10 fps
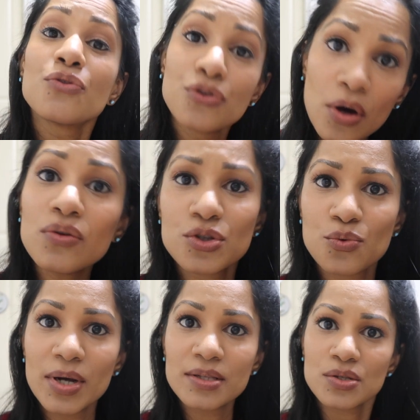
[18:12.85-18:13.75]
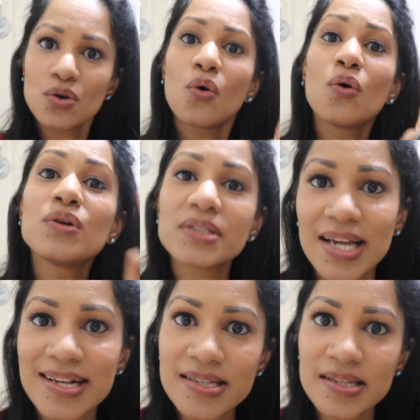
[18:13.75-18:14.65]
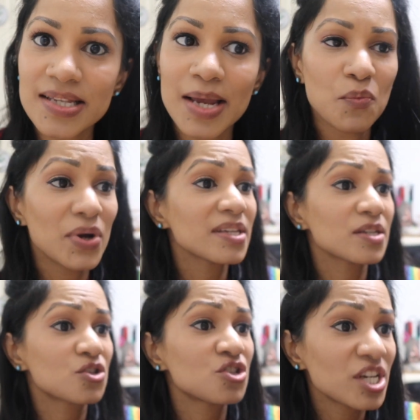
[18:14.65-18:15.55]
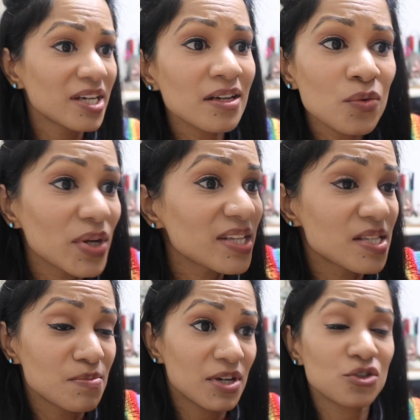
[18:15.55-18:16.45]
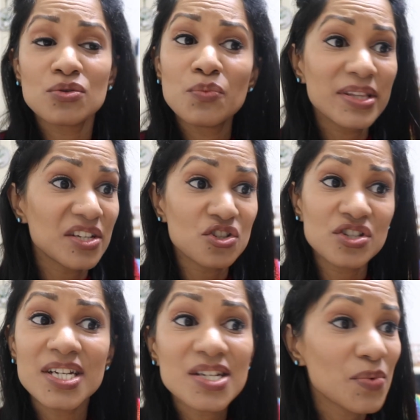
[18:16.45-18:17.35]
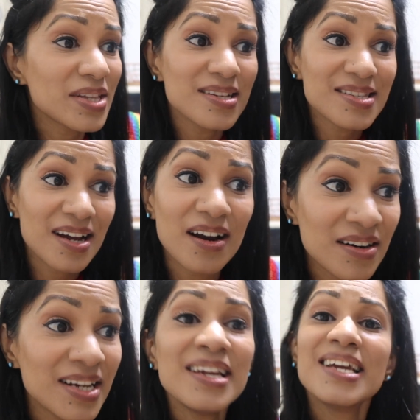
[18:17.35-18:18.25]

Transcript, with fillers: Those ones all taste the same. Whether it's chicken, whether it's mushroom, whether it's cheese, whether it's curry,